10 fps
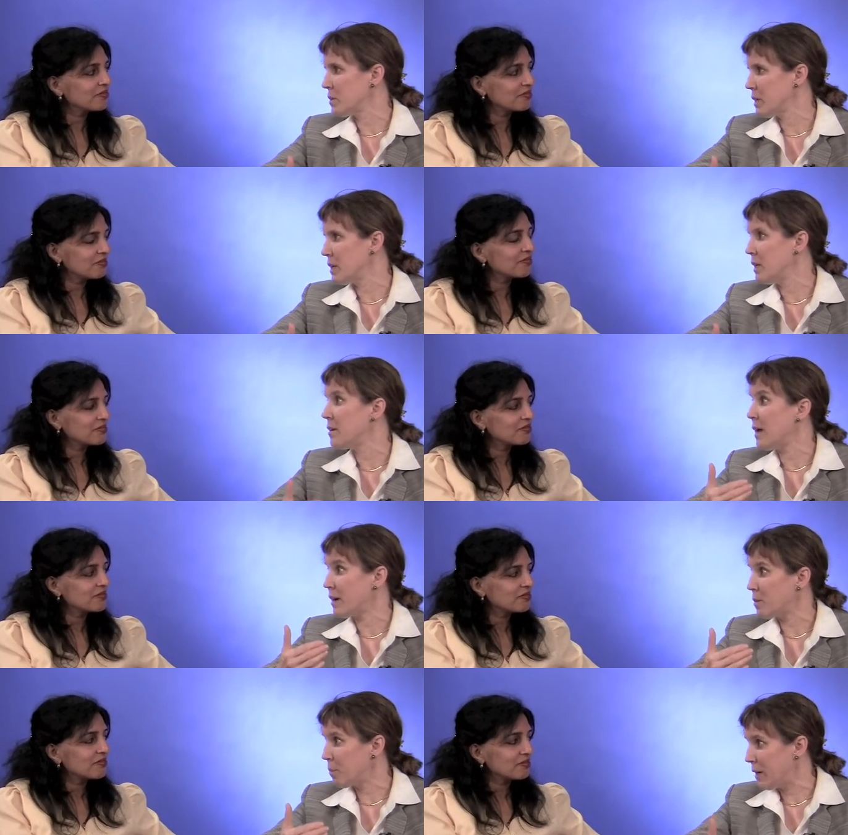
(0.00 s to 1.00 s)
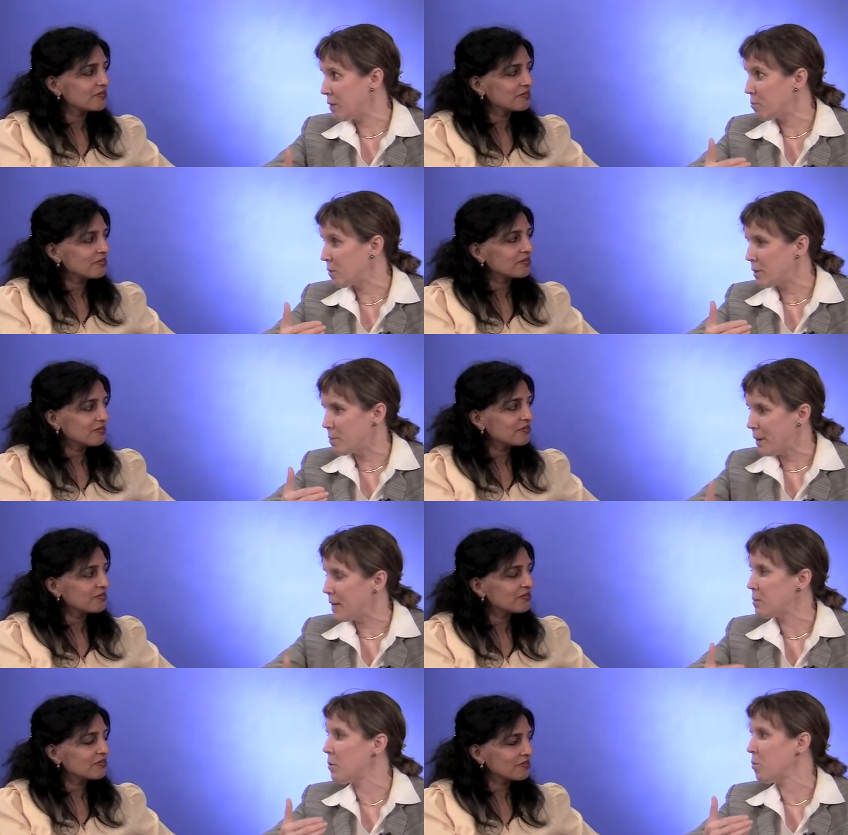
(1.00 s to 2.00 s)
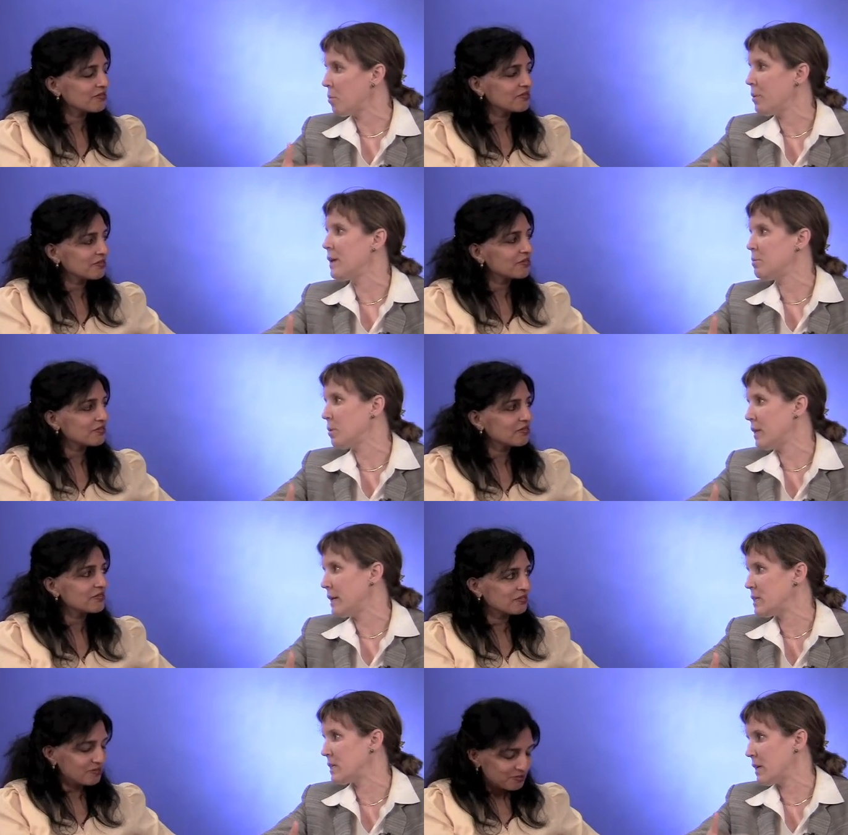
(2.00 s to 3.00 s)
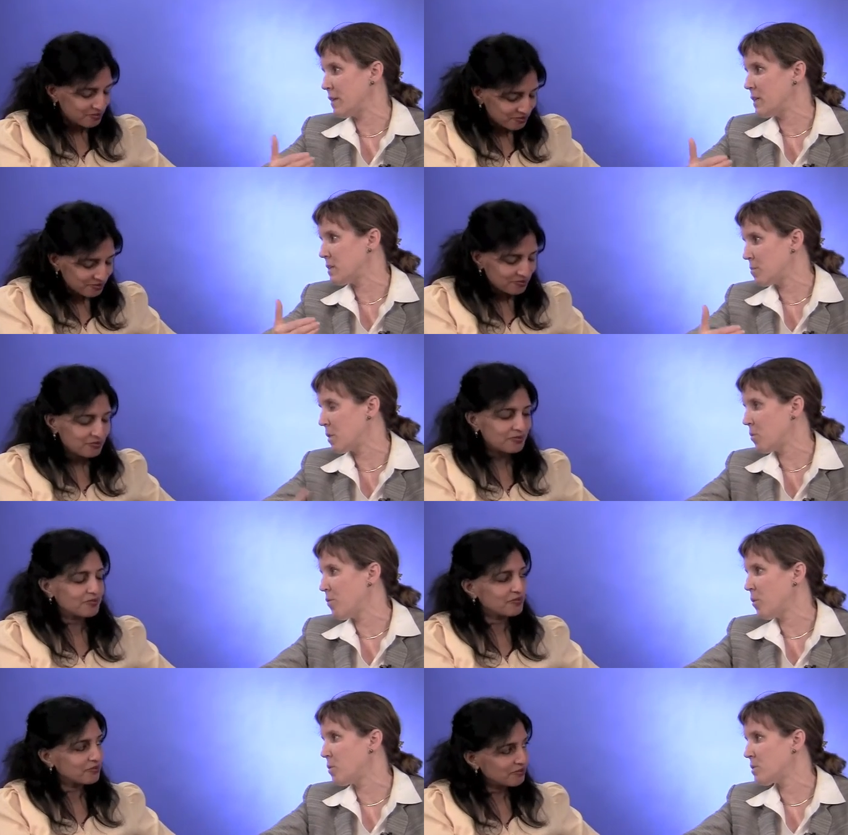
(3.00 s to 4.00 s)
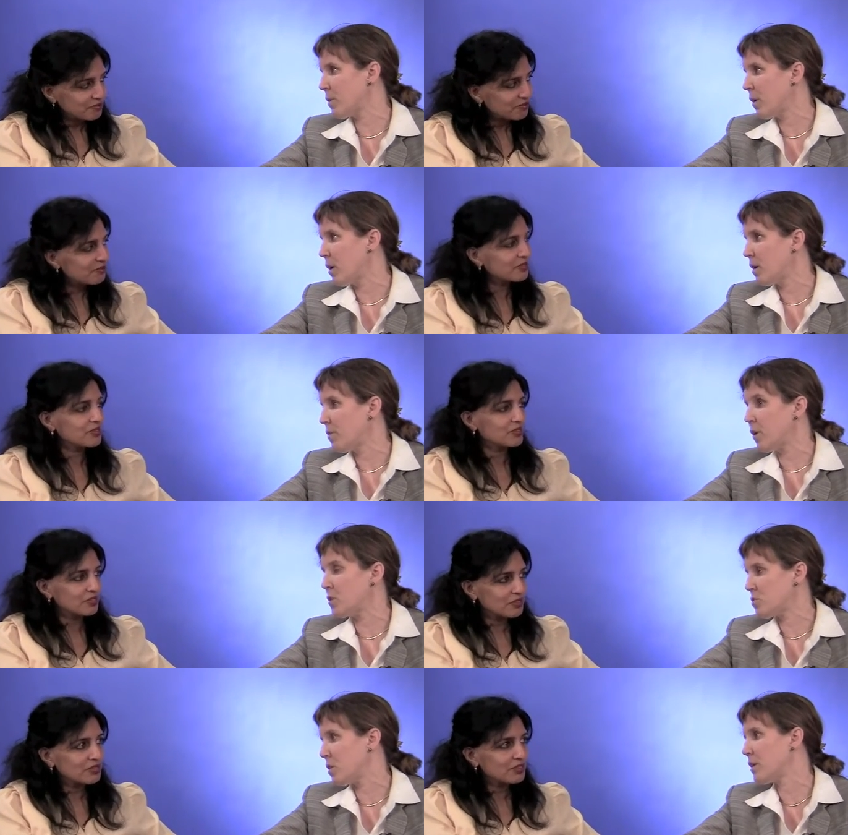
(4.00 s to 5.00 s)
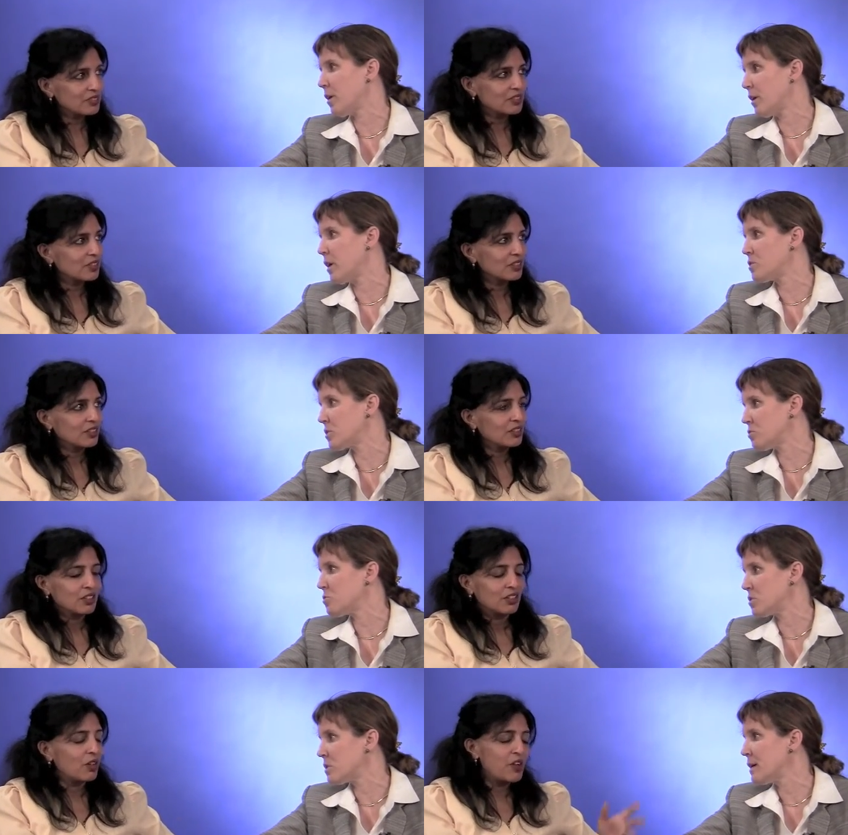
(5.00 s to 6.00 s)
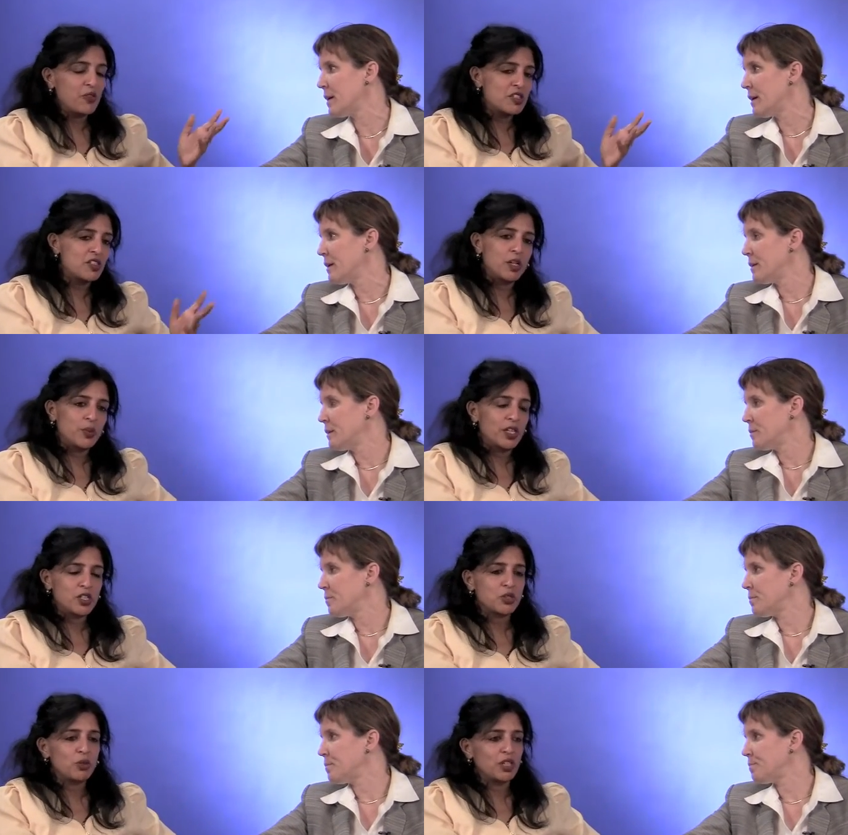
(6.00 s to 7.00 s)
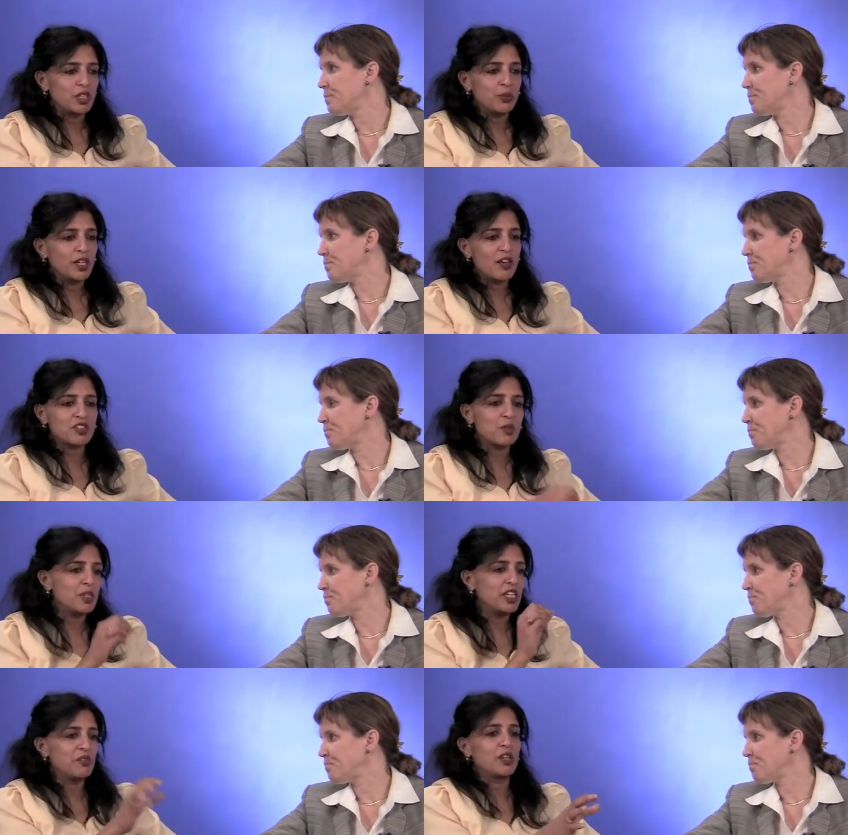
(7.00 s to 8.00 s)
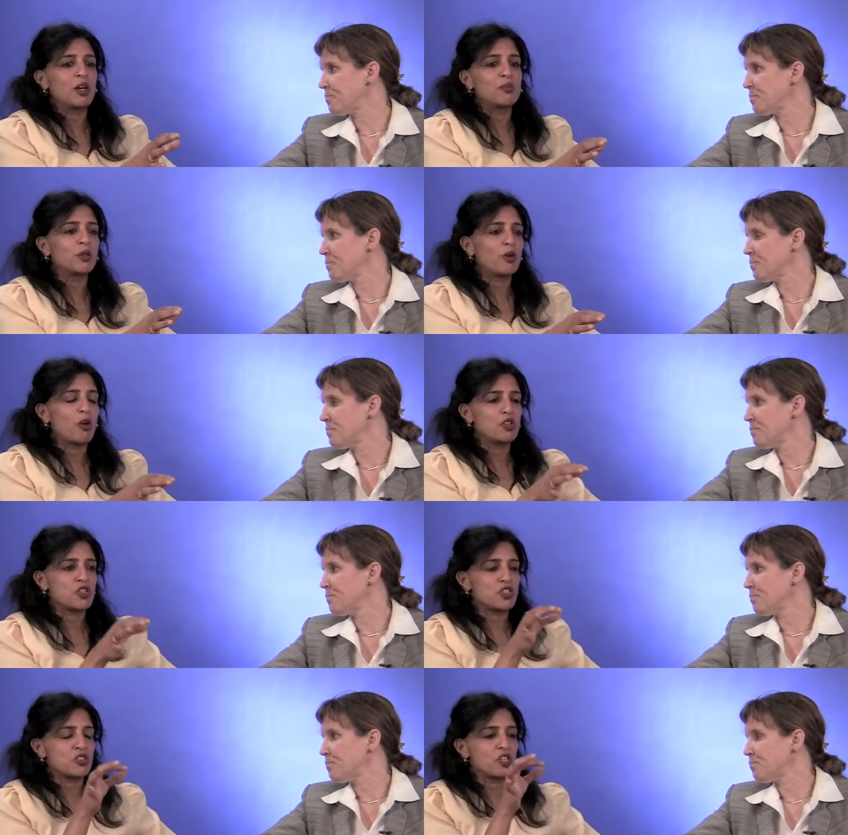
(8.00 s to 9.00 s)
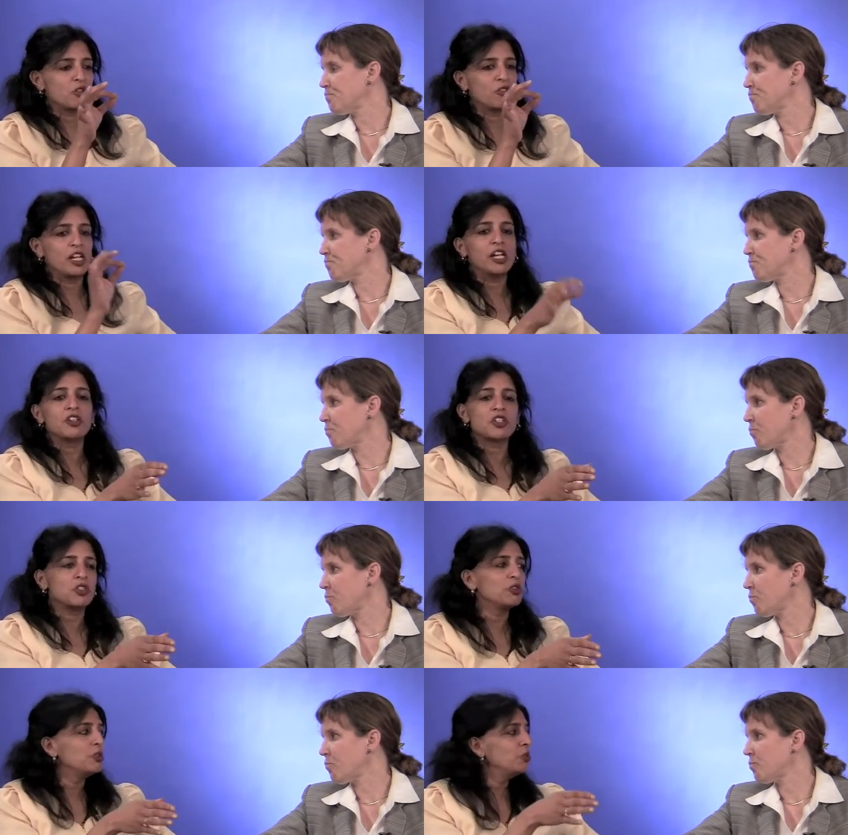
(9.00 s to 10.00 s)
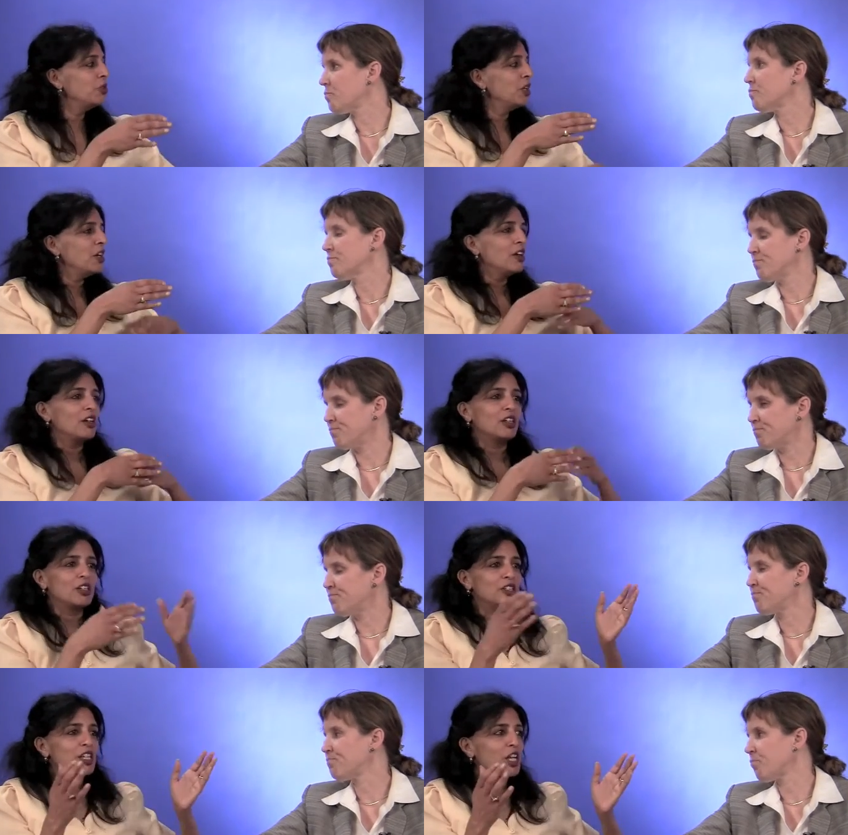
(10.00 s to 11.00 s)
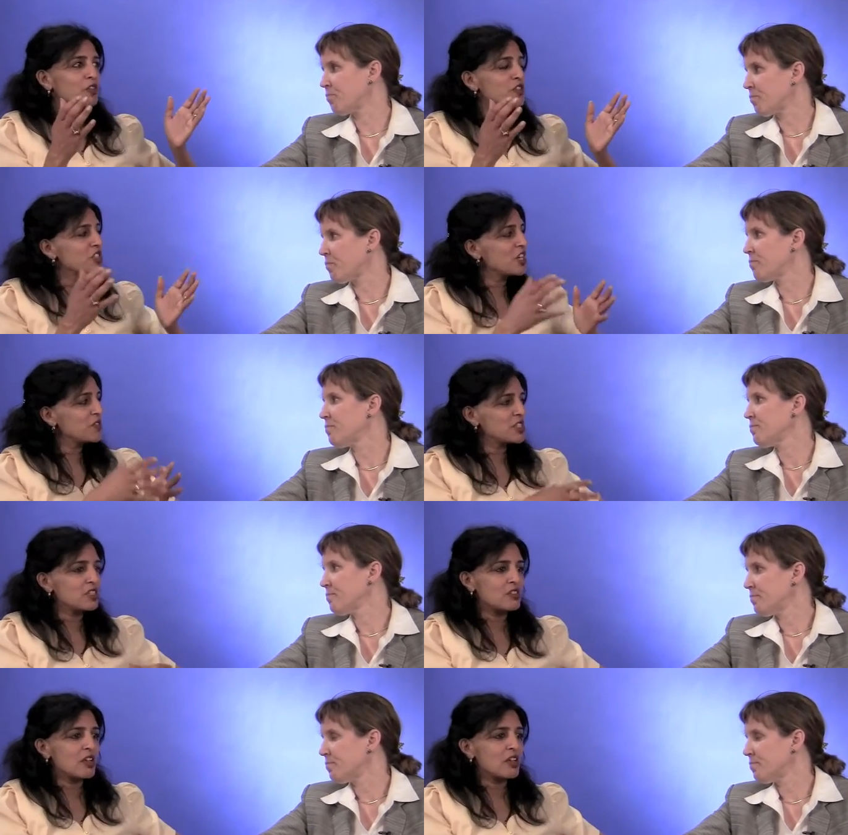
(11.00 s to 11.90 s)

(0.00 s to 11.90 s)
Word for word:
Speaker 1: really need that de dependable, repeatable latency, and that's something we focus very, very strongly on in our solutions.
Speaker 2: Oh, I resonate with that totally. We'll have somebody give a number on just, you know, layer two, Mm-hmm. Uh, none of the services